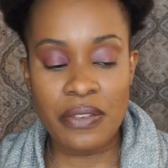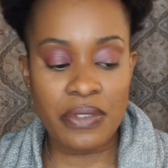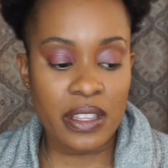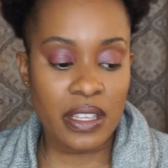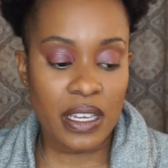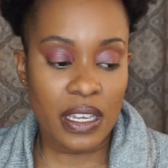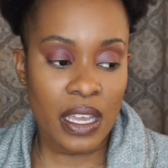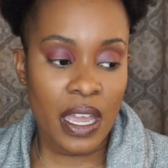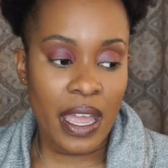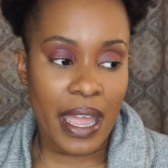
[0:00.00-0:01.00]
everything
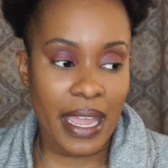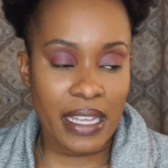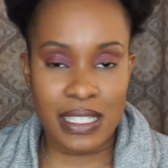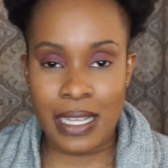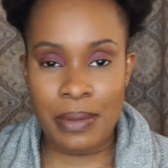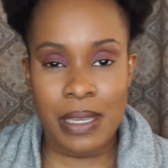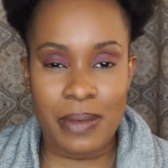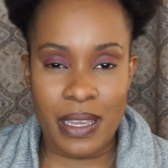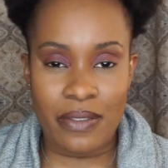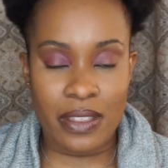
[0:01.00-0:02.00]
and stop
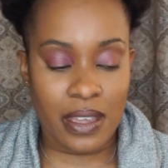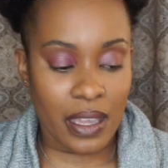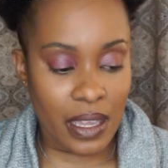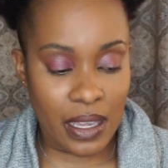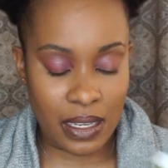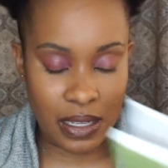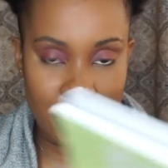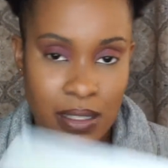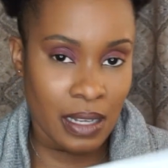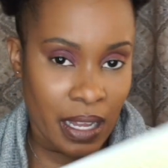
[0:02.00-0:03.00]
keeping everything in.
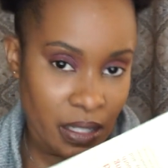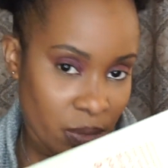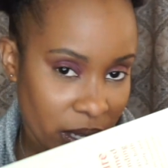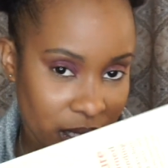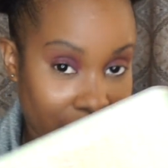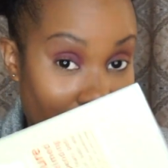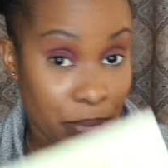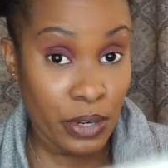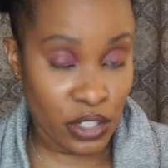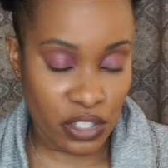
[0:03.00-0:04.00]
This is a nice way to like
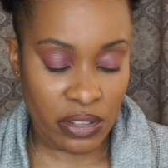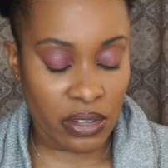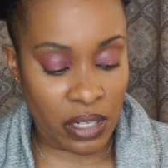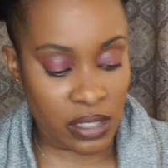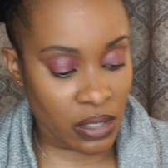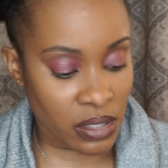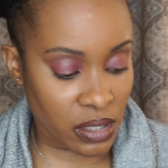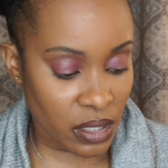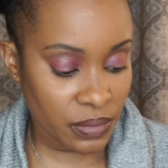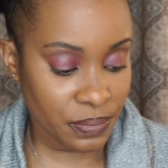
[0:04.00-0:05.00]
purge your thoughts
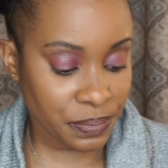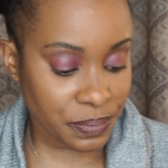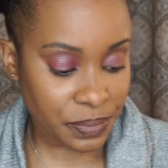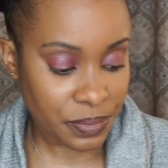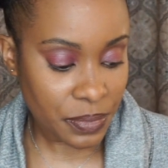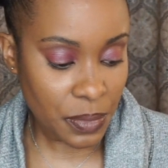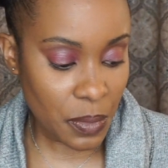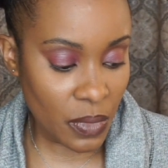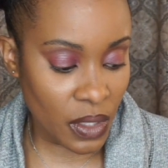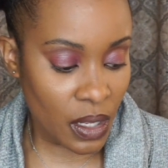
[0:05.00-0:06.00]
also.
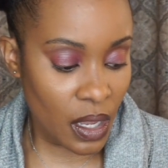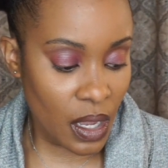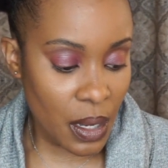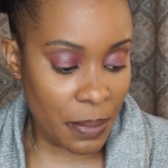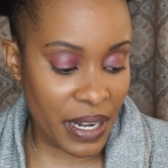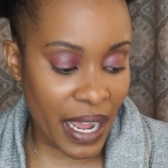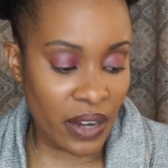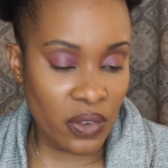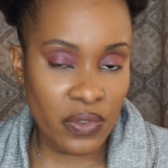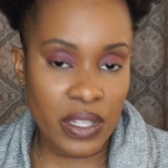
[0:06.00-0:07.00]
But I
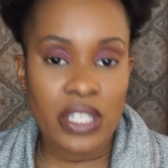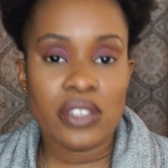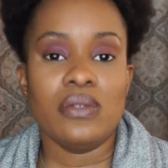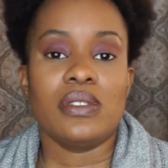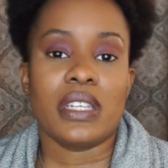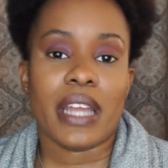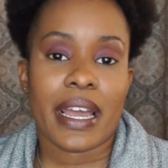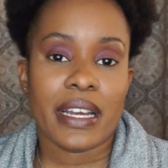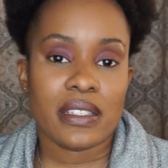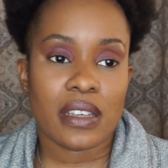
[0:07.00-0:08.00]
don't really use it
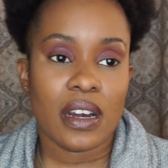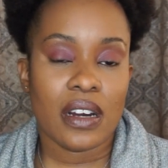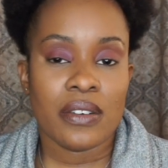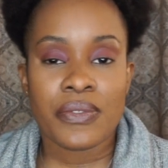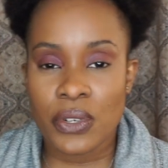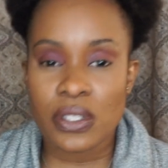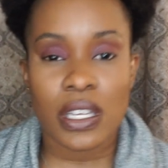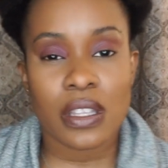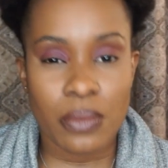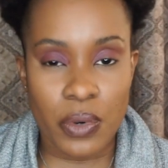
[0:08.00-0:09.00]
as a first
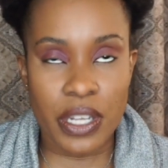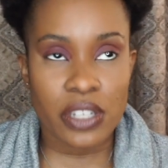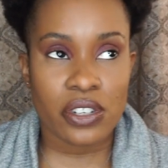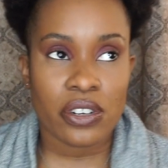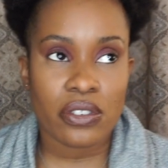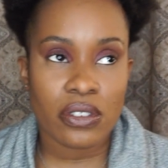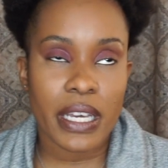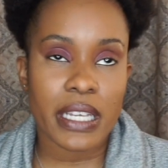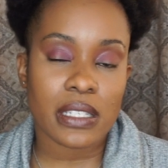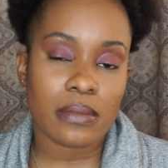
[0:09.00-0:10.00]
thing in the morning journal.
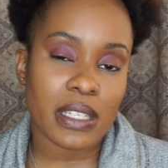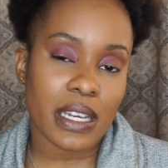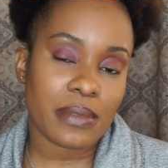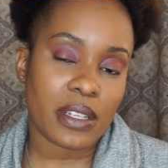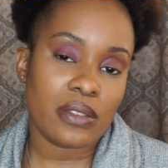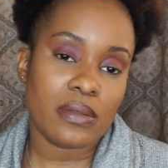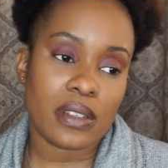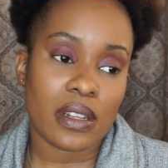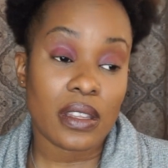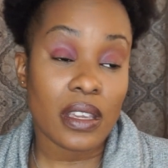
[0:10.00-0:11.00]
Like sometimes I'll use
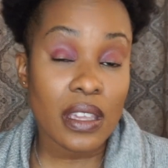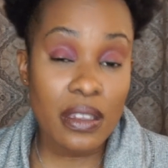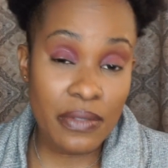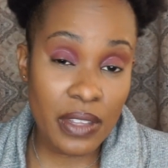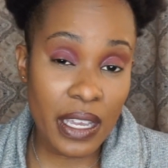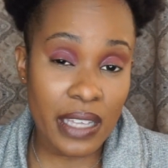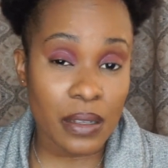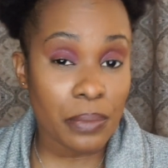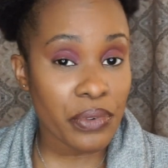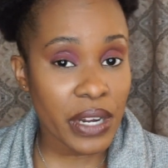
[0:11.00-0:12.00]
it in the evening as
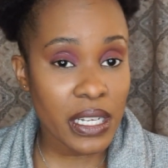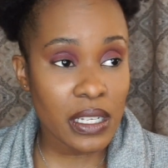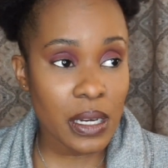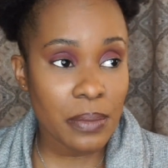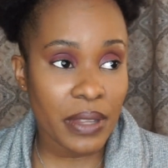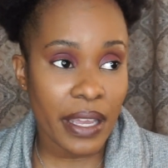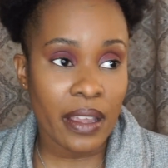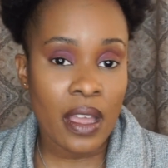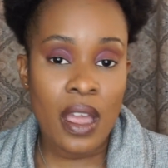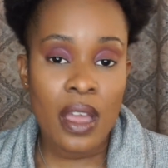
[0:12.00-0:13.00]
a brain dump. Like